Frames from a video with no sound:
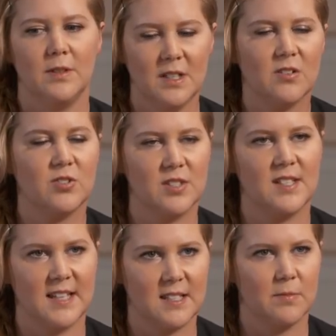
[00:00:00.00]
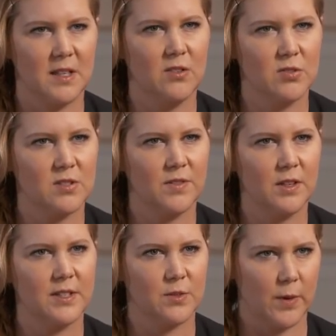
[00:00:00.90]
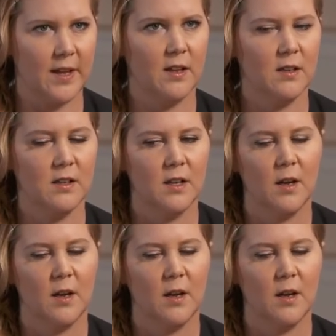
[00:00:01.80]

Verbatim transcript: you know, just say something useful as well.